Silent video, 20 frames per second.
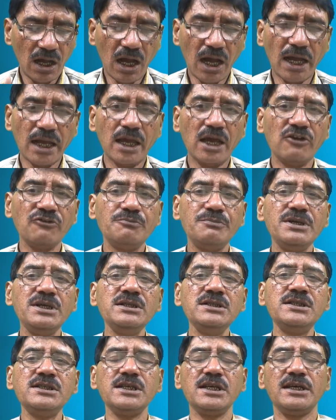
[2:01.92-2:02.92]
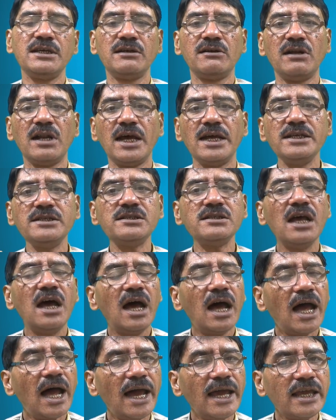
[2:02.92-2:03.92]
I have been saying lies.
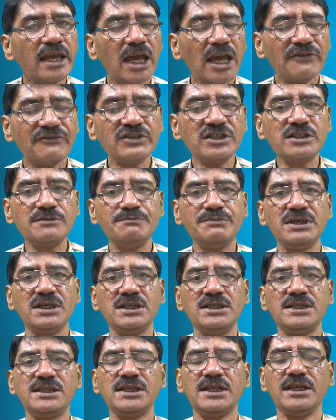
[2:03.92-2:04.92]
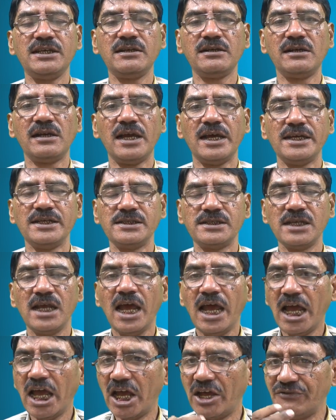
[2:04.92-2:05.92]
I haven't been saying lies.
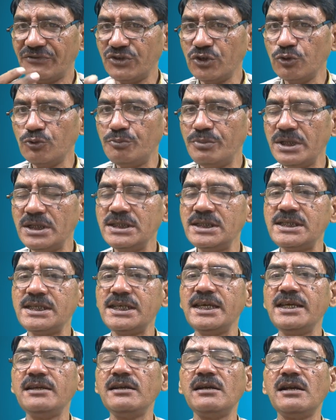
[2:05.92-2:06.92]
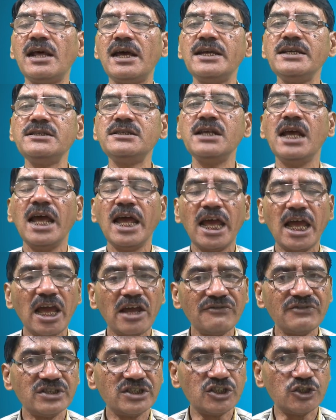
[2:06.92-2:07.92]
Have you been saying lies?
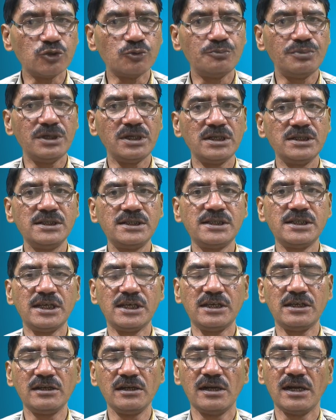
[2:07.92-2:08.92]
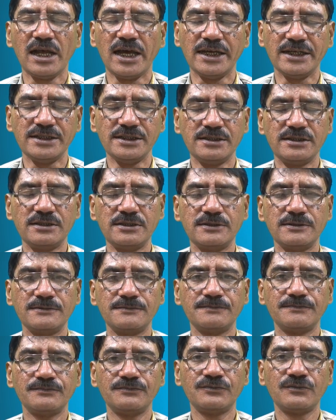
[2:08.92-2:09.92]
Haven't you been saying lies?
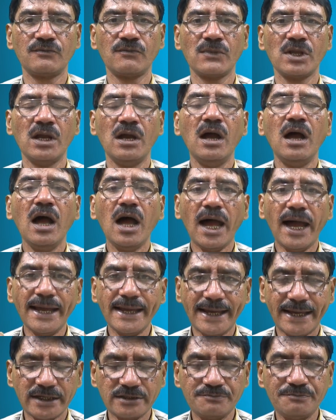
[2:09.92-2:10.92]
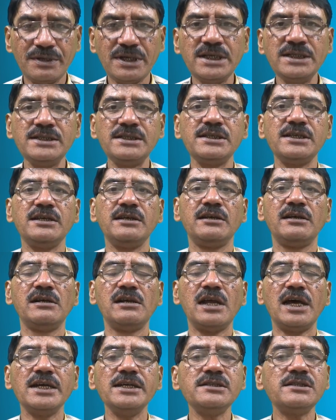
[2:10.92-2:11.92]
I had been
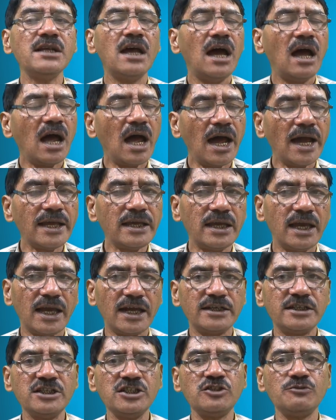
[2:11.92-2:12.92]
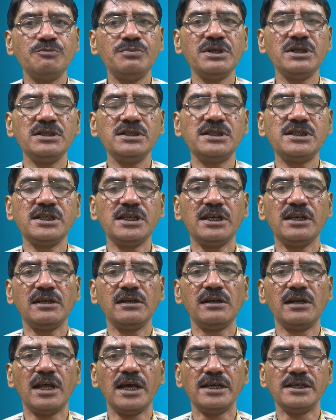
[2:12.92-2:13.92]
saying lies. I hadn't been
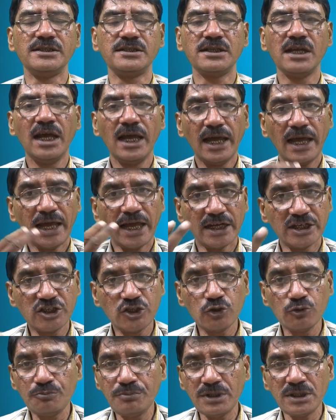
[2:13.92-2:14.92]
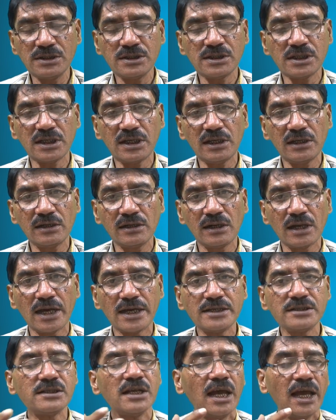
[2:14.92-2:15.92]
saying lies. Had you been saying
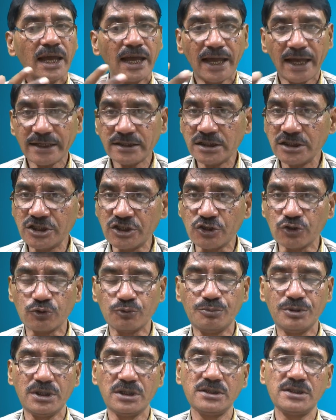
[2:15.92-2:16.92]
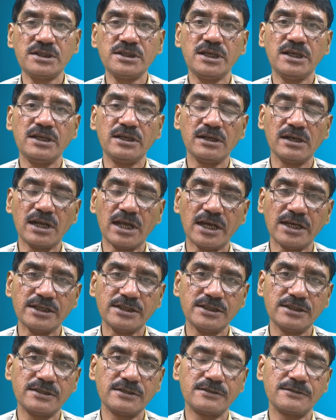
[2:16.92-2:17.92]
lies? Hadn't you been saying
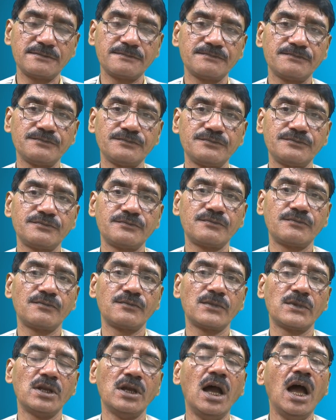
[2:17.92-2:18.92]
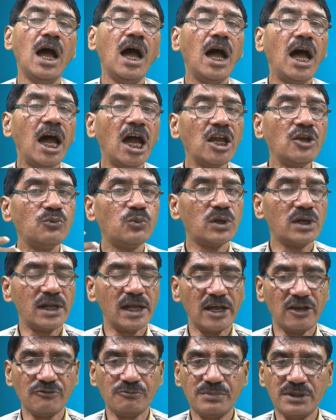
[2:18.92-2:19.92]
lies? I will
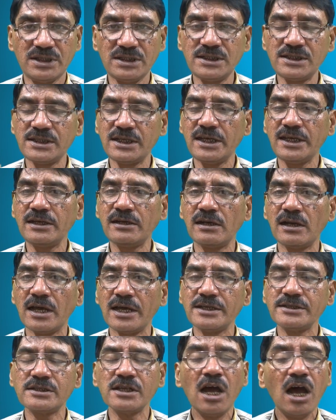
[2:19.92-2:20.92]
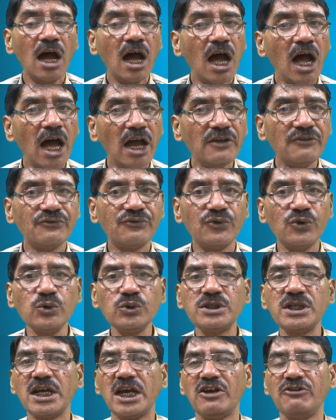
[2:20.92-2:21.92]
have been saying lies. I
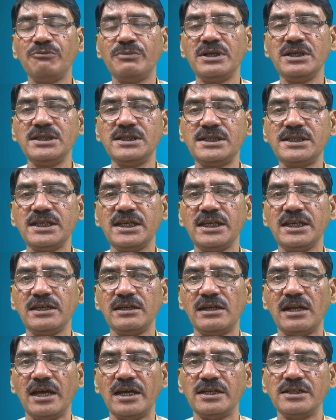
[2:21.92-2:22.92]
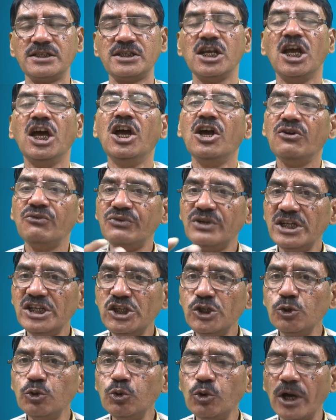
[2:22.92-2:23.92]
won't have been saying lies. Will
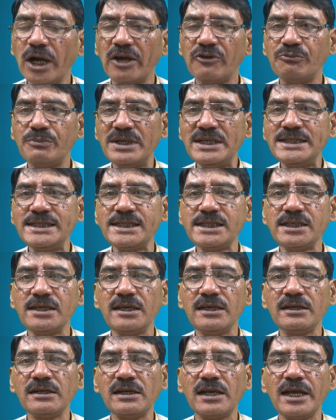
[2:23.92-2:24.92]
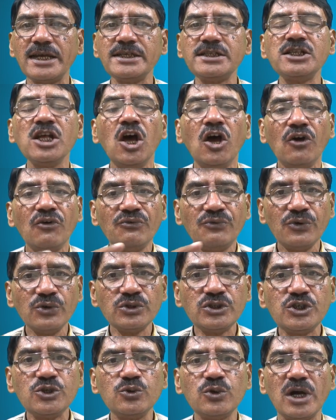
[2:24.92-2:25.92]
you have been saying lies?
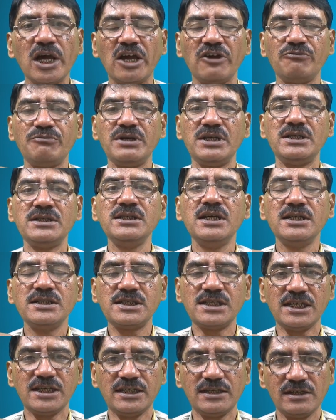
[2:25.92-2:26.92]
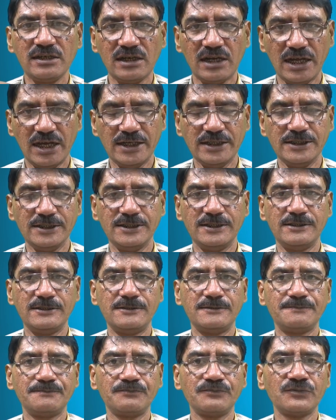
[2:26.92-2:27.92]
Won't you have been saying
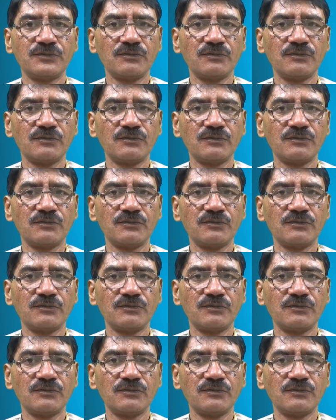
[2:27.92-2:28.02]
lies?